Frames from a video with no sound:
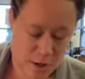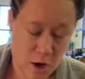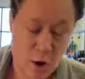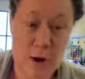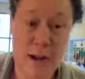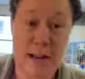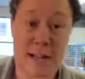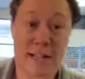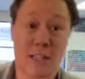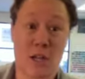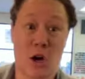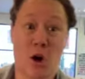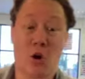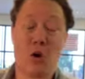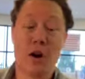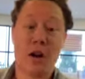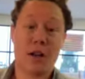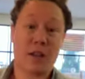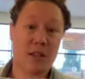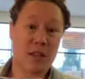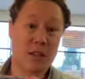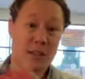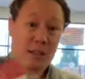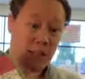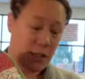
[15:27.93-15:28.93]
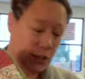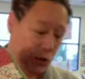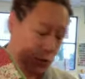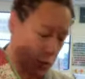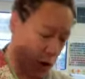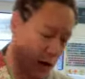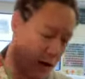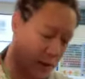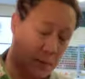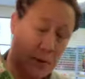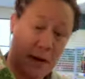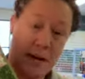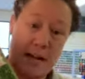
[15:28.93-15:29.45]
Okay, so this is
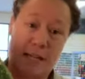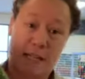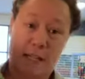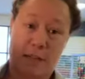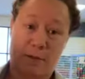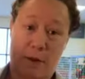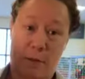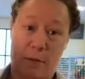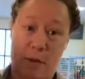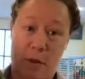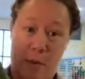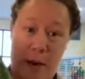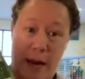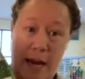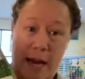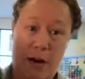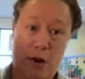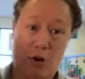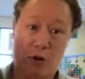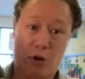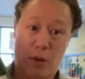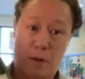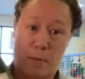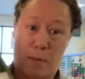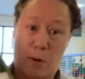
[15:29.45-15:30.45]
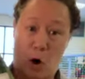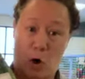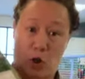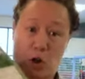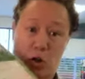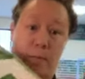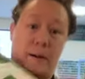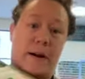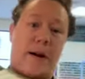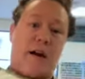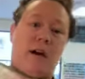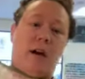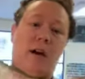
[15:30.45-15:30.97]
one piece from the panel, the polar
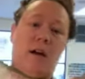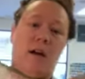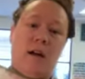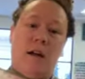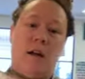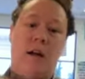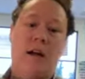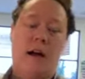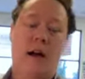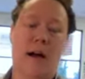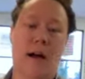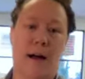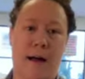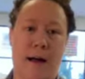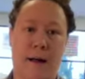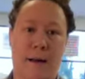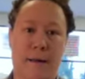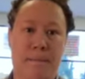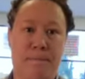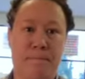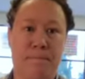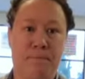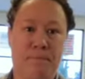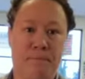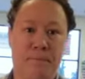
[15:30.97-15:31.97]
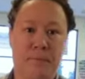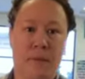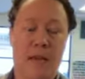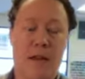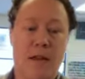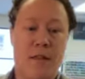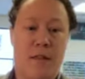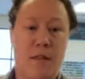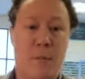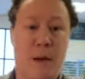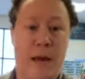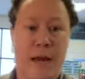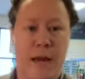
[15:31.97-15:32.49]
bear.
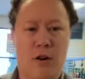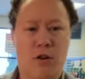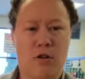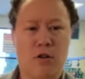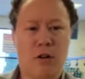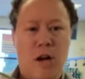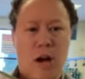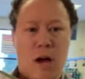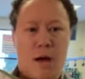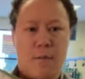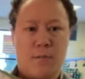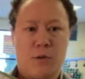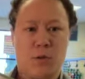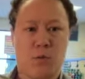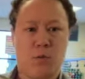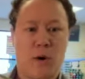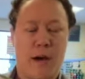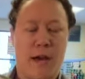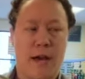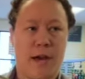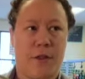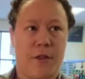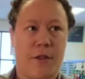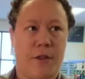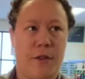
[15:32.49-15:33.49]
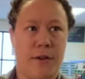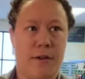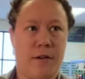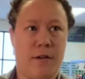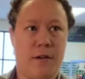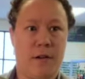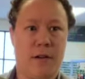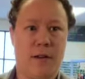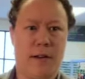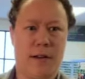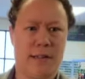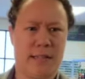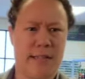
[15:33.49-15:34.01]
The panel comes with
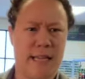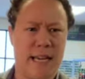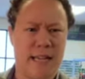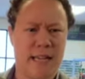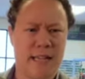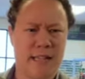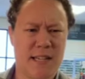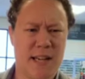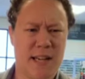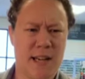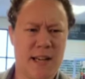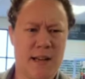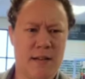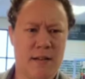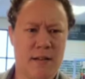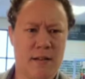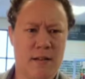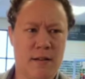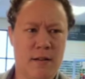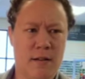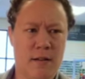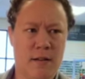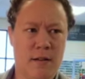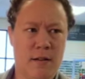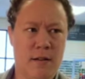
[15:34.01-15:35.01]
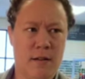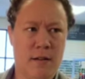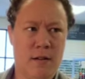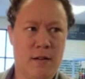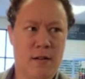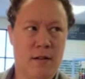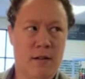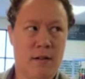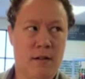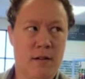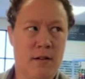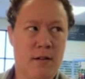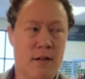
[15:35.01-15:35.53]
a Santa,
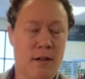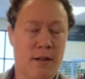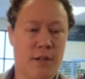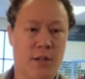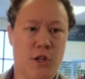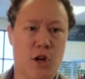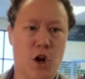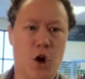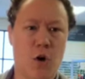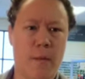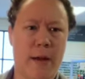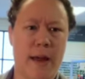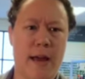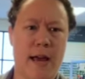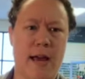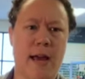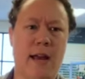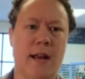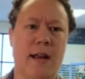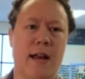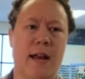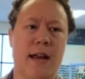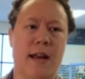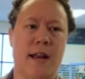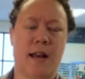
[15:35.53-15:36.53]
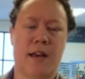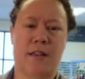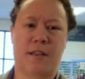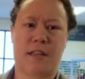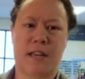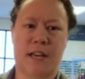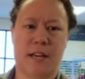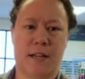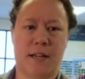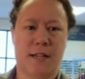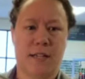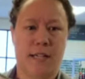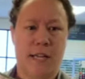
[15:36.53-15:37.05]
a snowman, and I
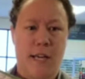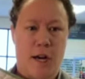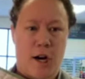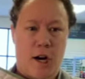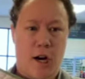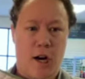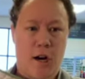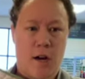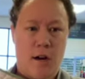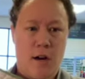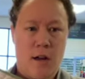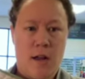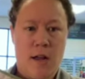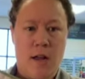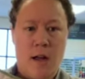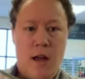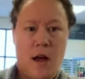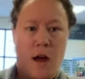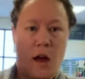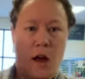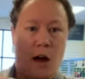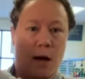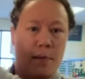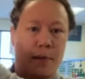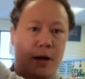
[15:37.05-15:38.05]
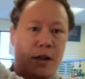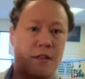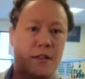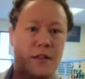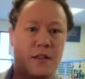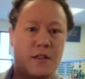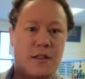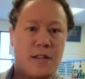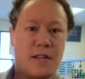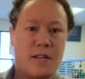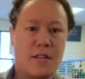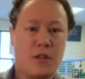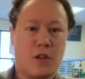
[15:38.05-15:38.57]
think a deer. And then
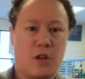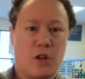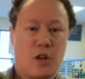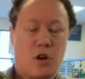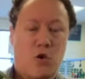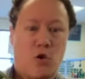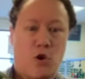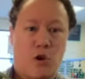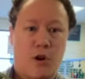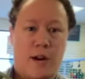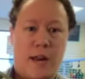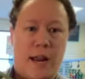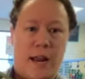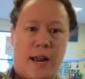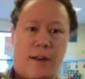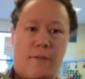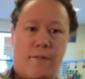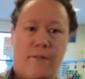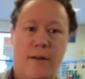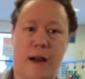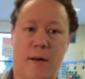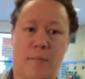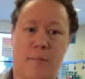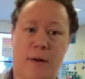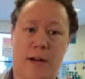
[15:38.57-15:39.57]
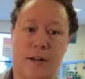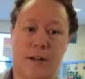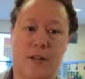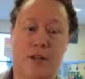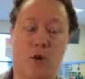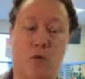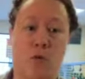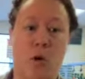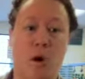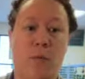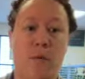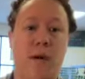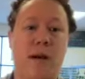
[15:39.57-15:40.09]
these are the coordinating fabrics. So
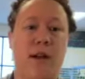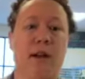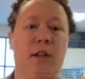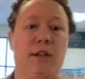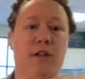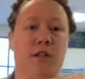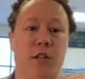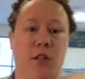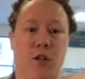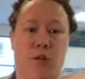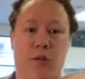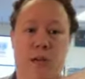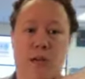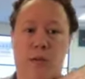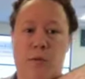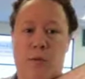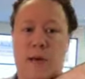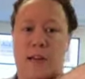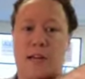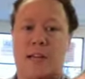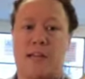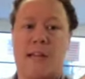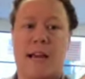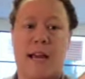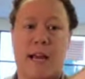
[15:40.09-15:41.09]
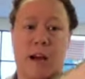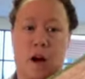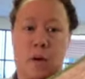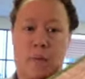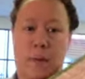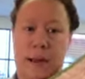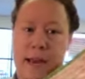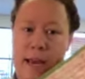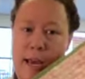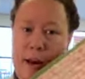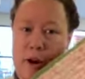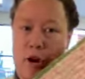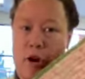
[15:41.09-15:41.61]
what we're gonna do is we're gonna take our
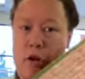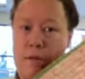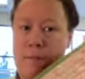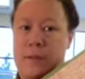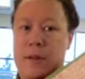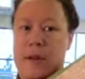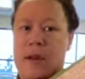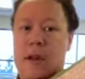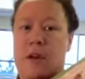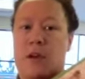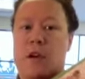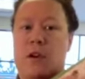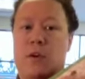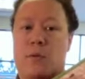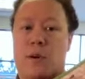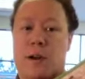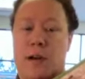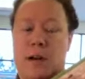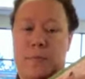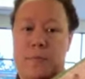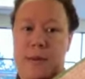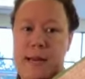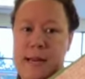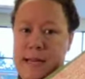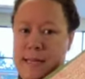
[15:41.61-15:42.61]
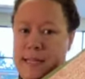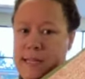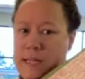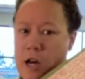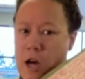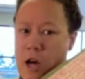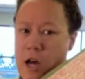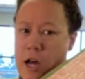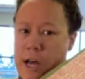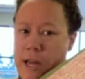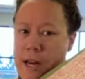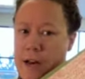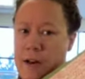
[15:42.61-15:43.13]
panel, we're gonna piece
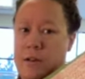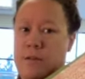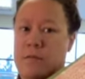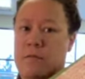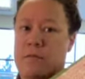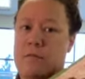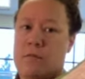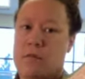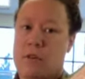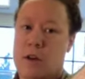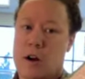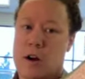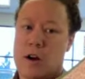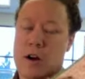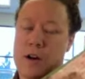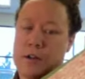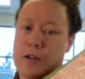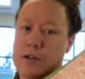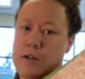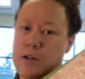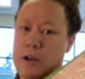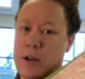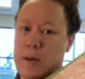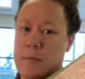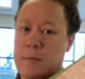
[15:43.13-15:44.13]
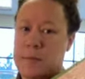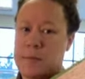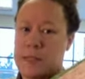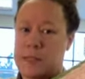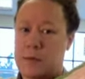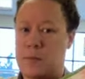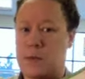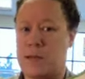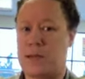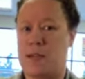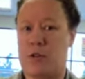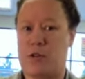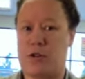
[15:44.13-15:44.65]
on our strips,
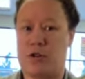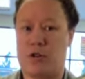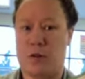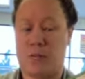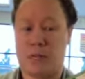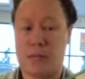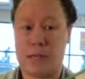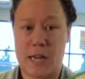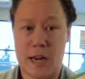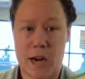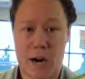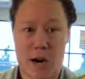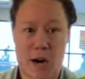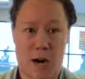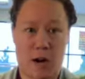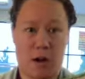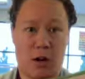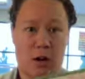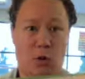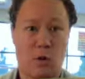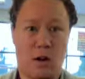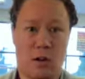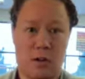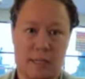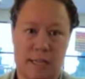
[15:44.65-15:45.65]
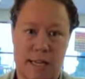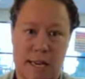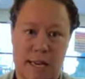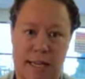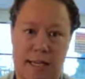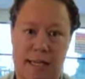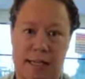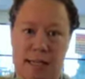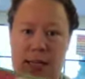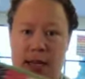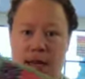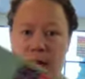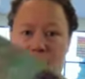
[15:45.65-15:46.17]
here, quilt
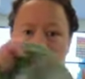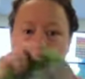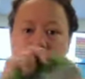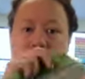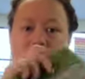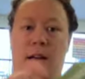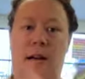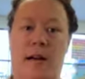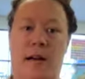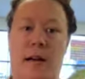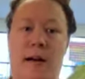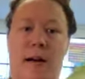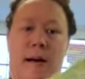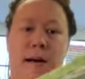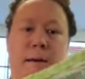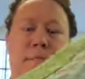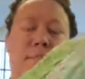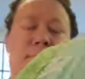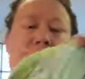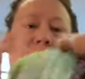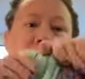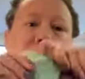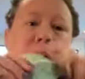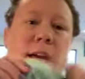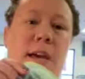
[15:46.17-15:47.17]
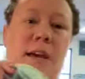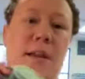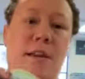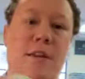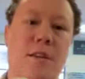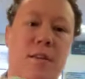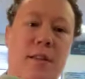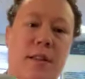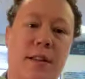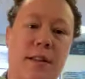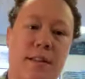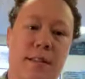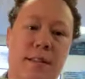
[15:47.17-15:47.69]
it, and
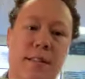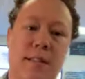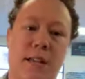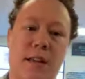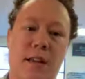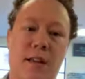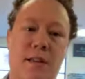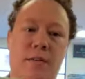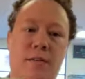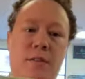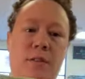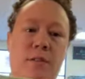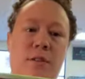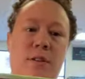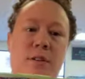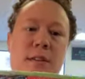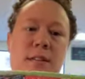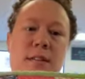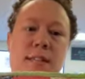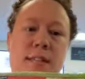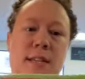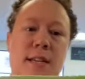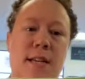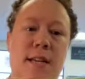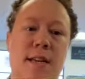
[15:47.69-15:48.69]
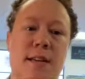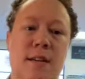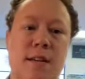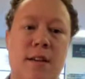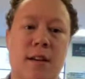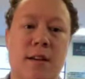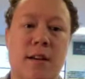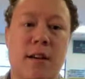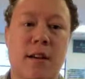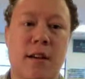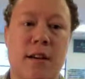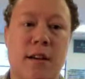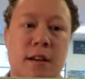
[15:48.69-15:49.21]
let's see, you can see.
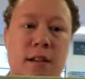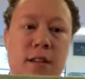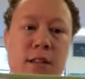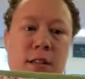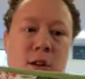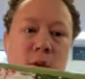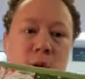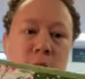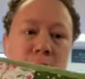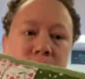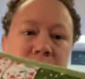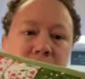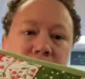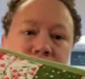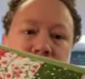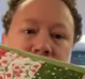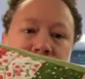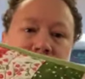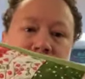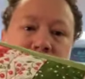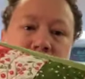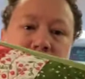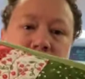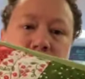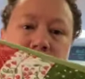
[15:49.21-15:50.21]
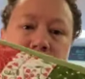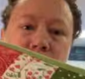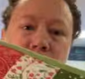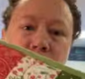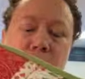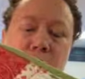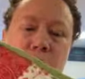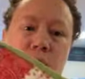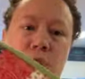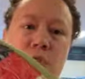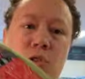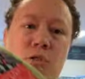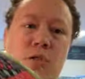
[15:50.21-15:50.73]
So I did just some
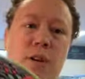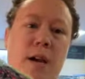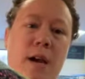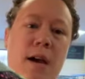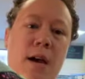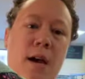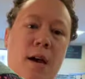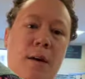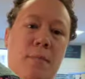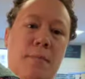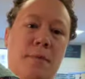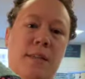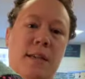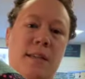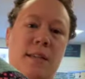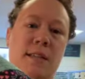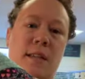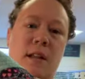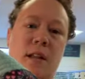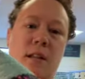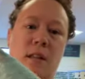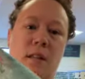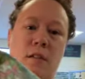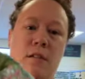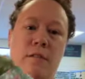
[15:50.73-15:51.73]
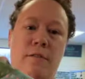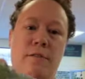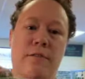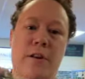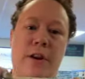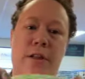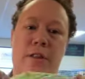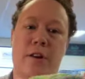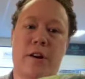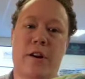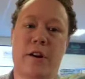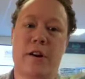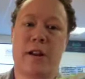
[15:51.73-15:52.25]
strips, I did a little
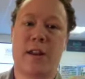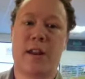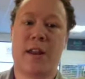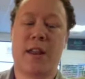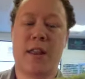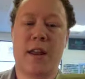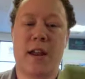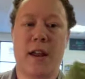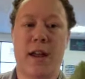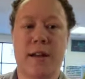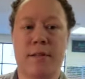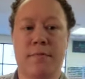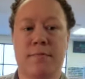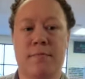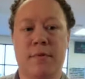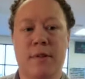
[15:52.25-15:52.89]
feather, and then I